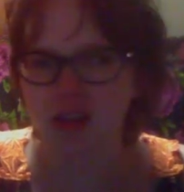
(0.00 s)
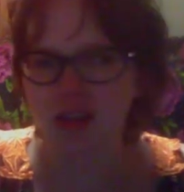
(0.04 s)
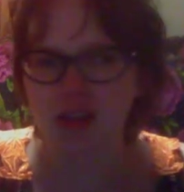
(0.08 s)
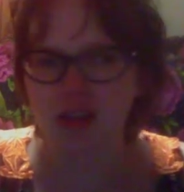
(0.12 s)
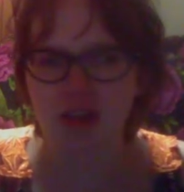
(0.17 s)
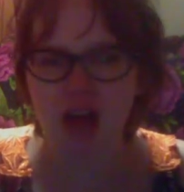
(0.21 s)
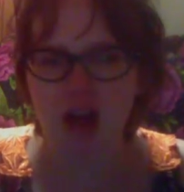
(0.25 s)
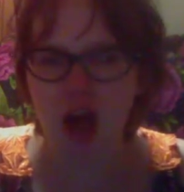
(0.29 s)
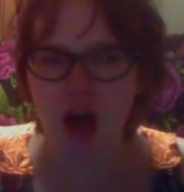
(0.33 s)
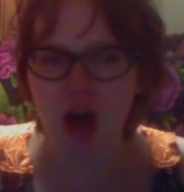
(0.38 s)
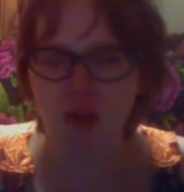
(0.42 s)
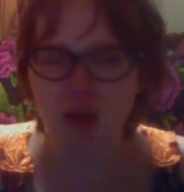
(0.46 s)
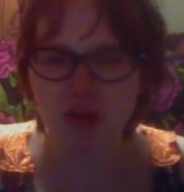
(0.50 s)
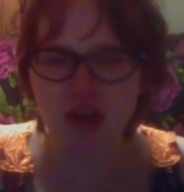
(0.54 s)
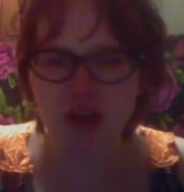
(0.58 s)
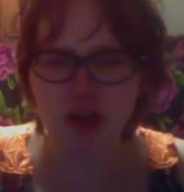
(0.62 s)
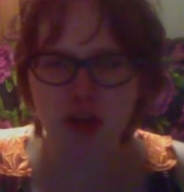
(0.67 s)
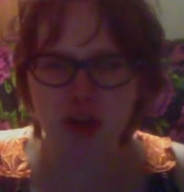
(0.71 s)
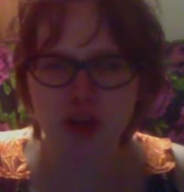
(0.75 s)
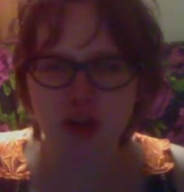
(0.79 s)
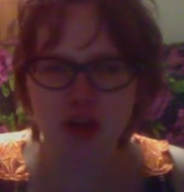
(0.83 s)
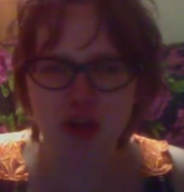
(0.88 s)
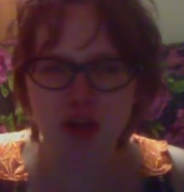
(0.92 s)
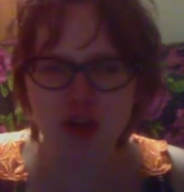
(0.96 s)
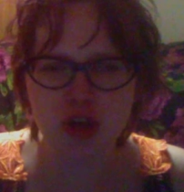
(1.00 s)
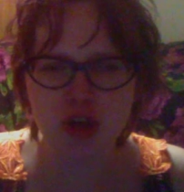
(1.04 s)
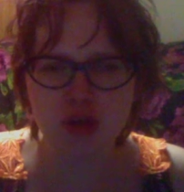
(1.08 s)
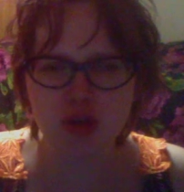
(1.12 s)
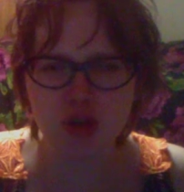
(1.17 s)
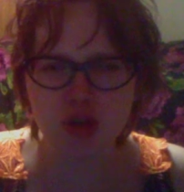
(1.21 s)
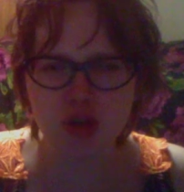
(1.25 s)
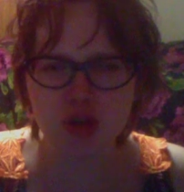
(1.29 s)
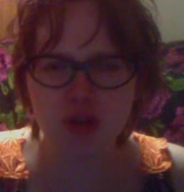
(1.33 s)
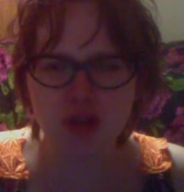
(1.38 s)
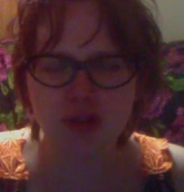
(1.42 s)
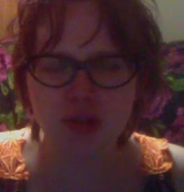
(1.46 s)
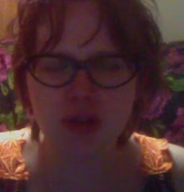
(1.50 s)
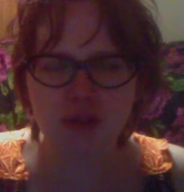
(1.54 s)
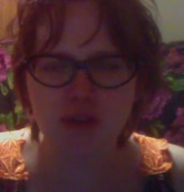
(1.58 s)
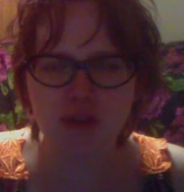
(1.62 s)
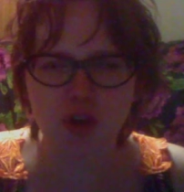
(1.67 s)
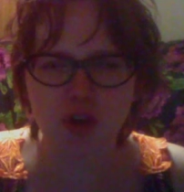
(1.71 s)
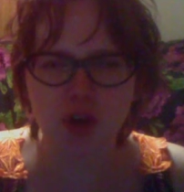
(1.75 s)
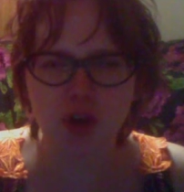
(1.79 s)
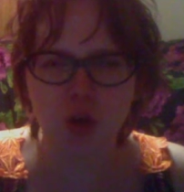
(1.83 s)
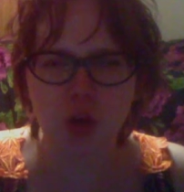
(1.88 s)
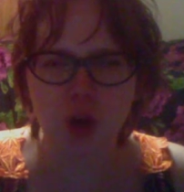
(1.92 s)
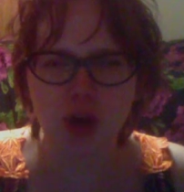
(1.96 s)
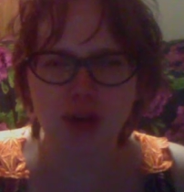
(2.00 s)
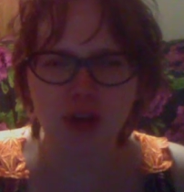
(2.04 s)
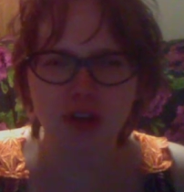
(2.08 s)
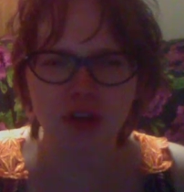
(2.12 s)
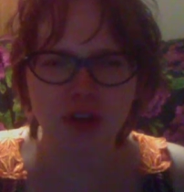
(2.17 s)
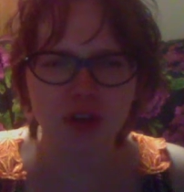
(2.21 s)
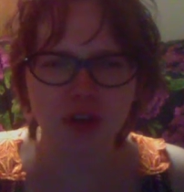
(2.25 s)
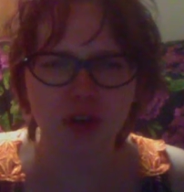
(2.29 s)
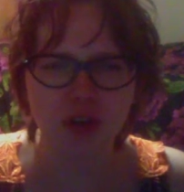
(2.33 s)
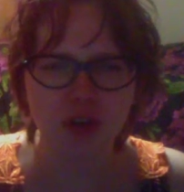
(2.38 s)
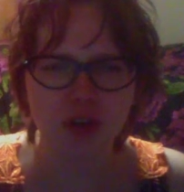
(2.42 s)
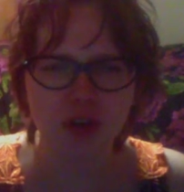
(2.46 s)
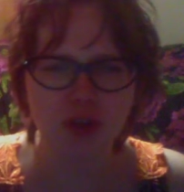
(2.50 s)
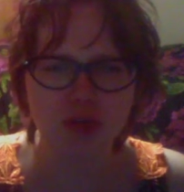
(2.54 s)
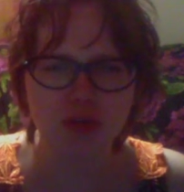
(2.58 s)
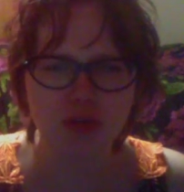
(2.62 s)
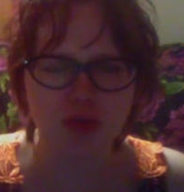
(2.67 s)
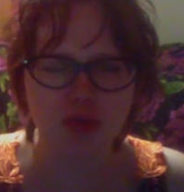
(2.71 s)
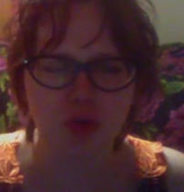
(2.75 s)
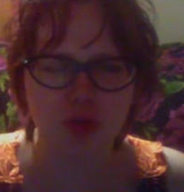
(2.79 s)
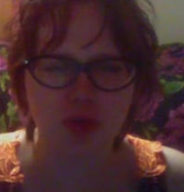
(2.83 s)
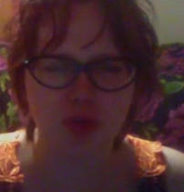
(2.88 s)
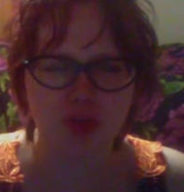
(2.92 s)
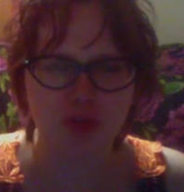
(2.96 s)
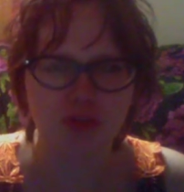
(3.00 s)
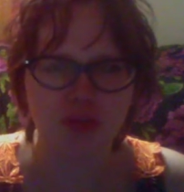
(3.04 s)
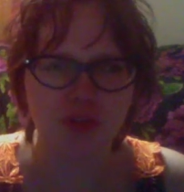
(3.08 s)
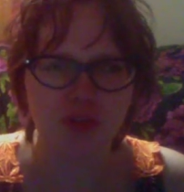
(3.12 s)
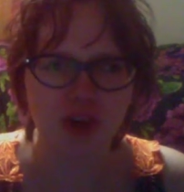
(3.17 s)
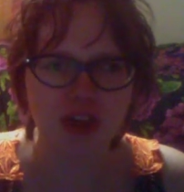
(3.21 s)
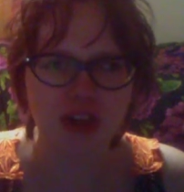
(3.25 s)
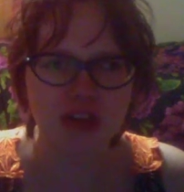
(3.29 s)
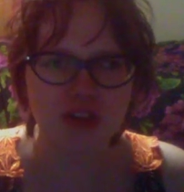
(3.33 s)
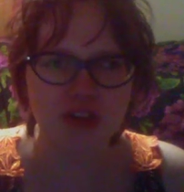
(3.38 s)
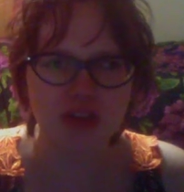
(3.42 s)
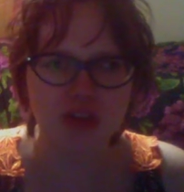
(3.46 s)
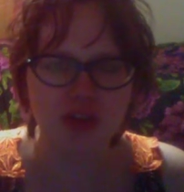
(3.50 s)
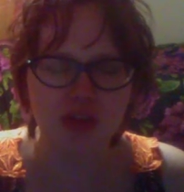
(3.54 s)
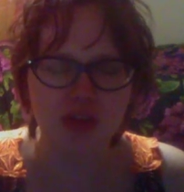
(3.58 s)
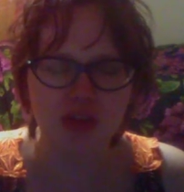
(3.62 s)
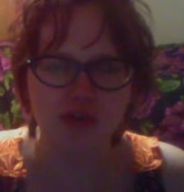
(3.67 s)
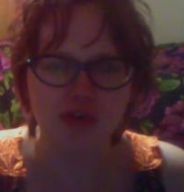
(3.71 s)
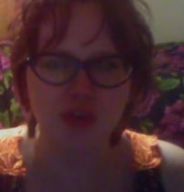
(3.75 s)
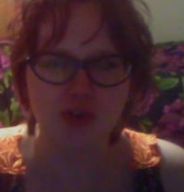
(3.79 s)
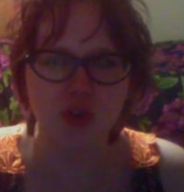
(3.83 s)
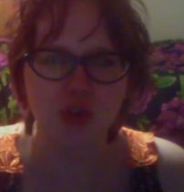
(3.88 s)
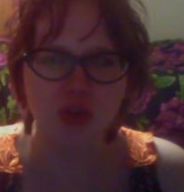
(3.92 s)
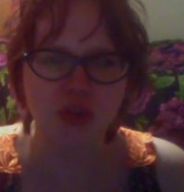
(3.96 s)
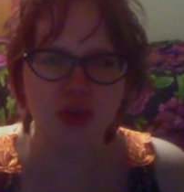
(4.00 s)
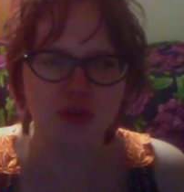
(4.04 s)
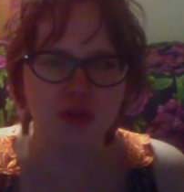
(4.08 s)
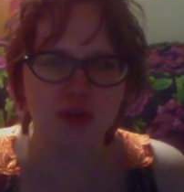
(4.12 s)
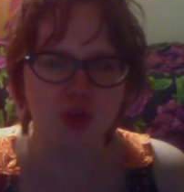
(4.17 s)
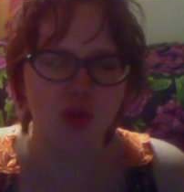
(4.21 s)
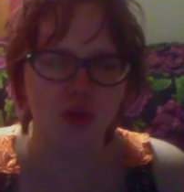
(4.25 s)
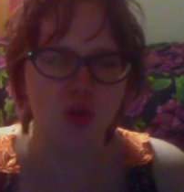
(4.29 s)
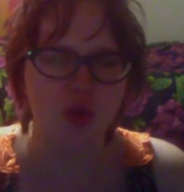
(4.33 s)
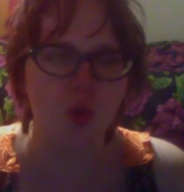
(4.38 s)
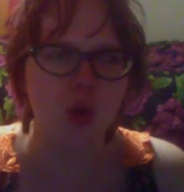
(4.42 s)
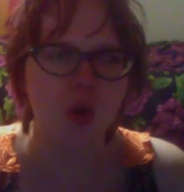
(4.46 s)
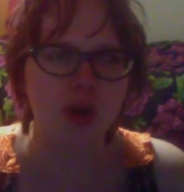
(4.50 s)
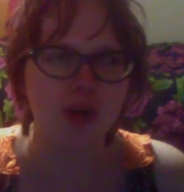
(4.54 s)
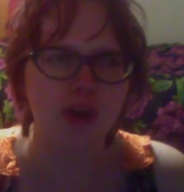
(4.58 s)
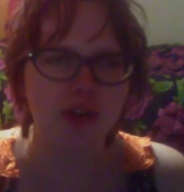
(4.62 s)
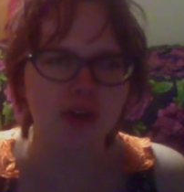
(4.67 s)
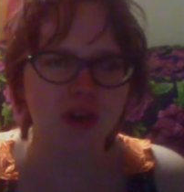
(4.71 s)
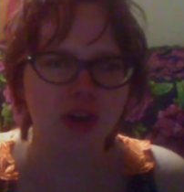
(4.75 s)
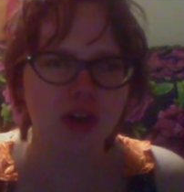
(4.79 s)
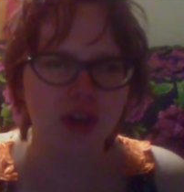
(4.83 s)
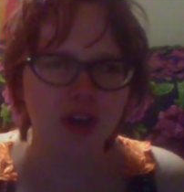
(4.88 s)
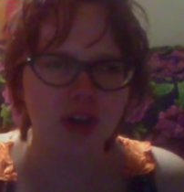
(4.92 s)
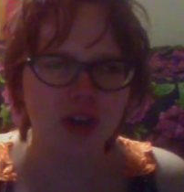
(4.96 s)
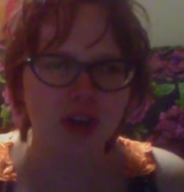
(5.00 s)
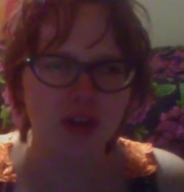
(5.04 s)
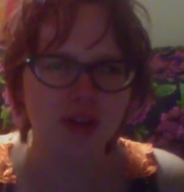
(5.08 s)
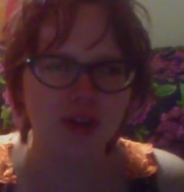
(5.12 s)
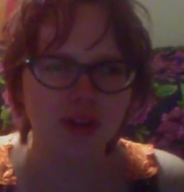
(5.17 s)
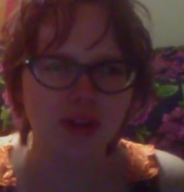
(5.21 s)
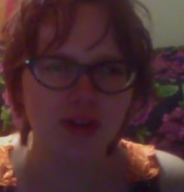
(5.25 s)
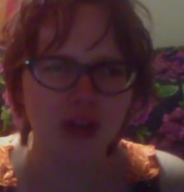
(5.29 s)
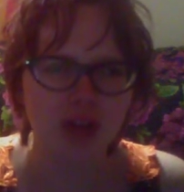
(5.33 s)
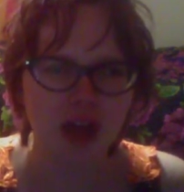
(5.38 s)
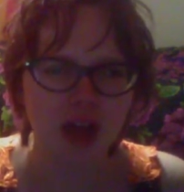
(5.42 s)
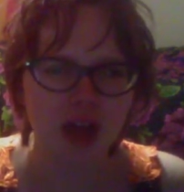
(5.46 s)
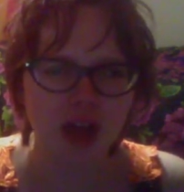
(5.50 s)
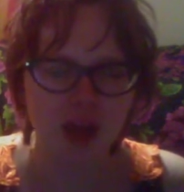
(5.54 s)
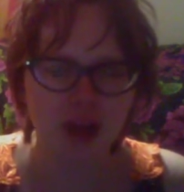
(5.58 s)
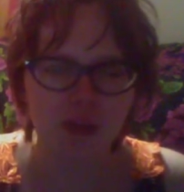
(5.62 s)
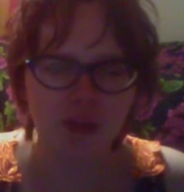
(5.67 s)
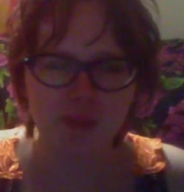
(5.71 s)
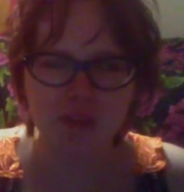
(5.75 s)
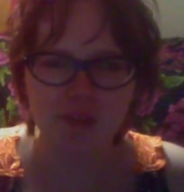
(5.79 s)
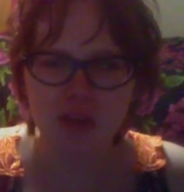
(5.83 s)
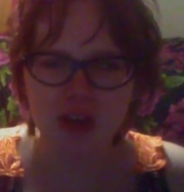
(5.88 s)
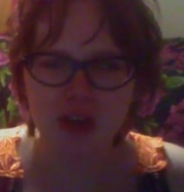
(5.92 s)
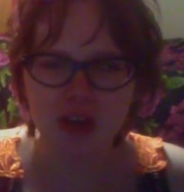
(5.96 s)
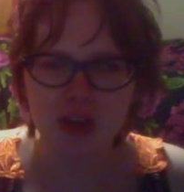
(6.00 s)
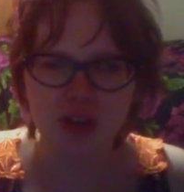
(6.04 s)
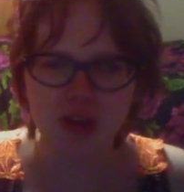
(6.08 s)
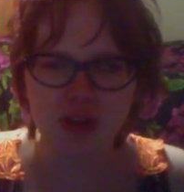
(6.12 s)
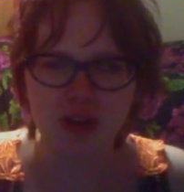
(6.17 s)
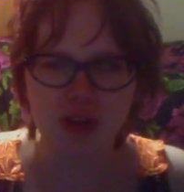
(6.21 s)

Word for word: Um, she, she, she, she's never the one who, who starts a fight. The, the villains are the one who, um, who,